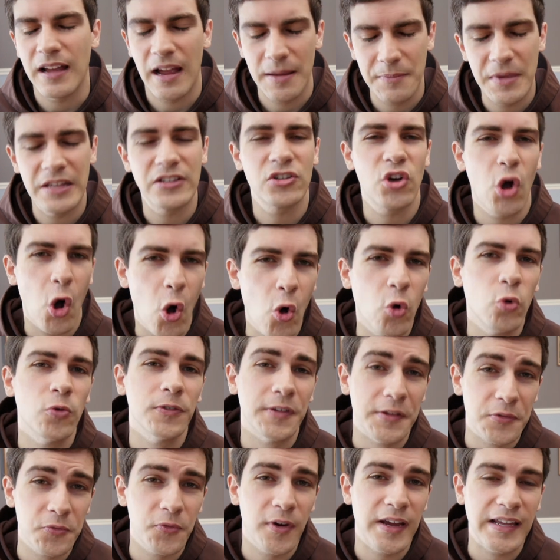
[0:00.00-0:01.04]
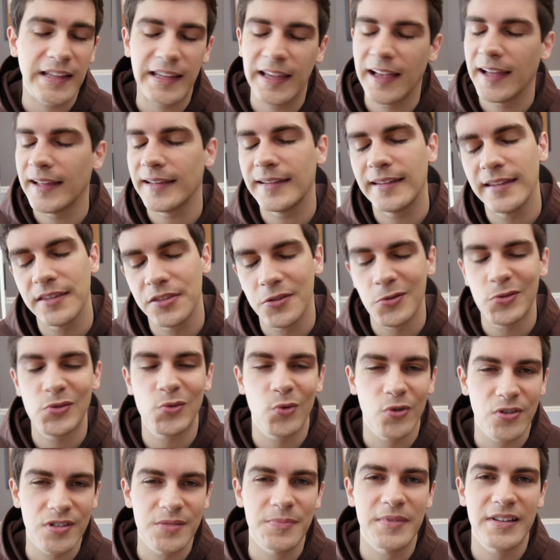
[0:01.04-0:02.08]
I meant cold and rainy. I get those
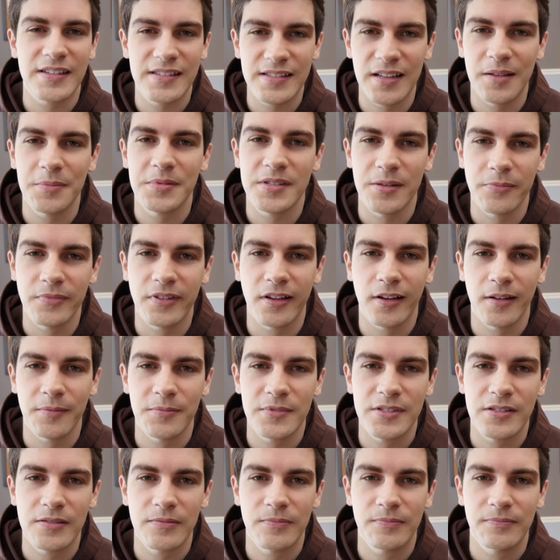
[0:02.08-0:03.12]
words mixed up sometimes.